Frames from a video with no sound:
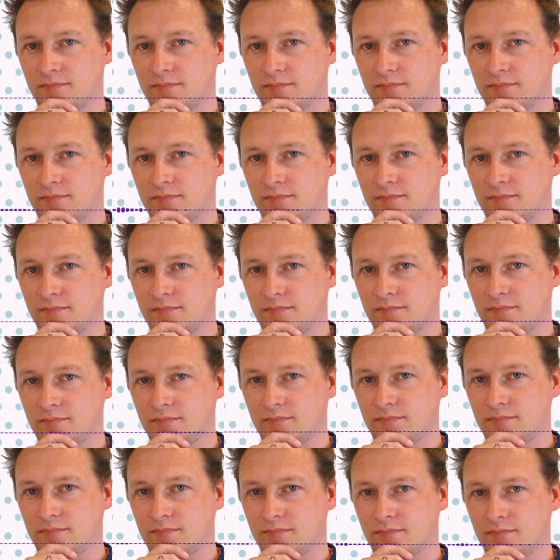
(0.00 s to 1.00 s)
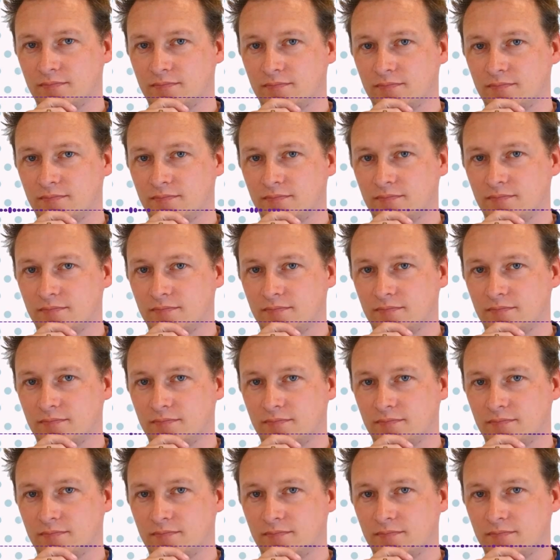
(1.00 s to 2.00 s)
about the secret
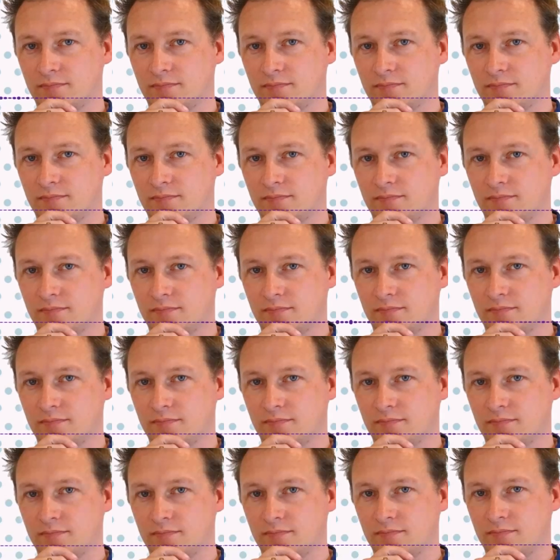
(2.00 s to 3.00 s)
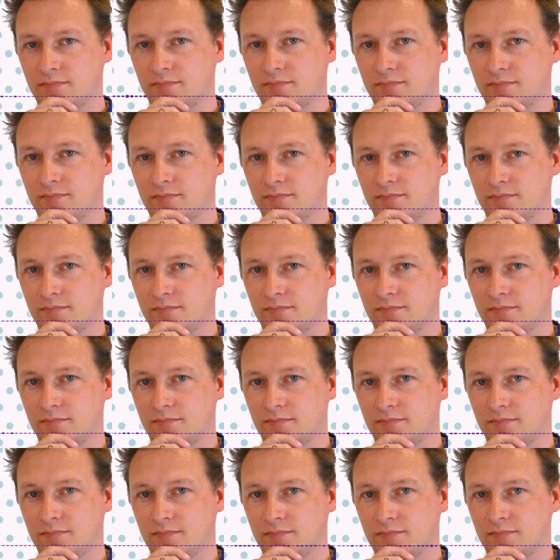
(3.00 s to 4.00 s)
language, the unspoken rules
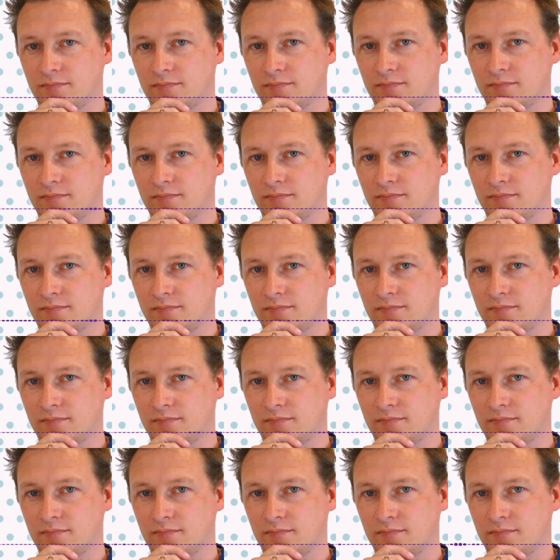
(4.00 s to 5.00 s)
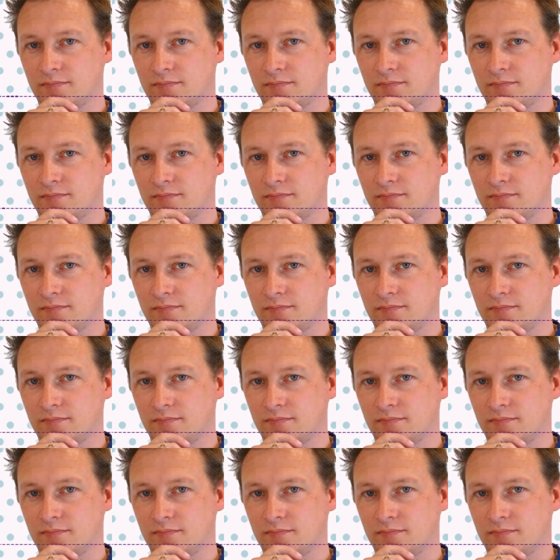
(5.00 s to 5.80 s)
of communicating with others.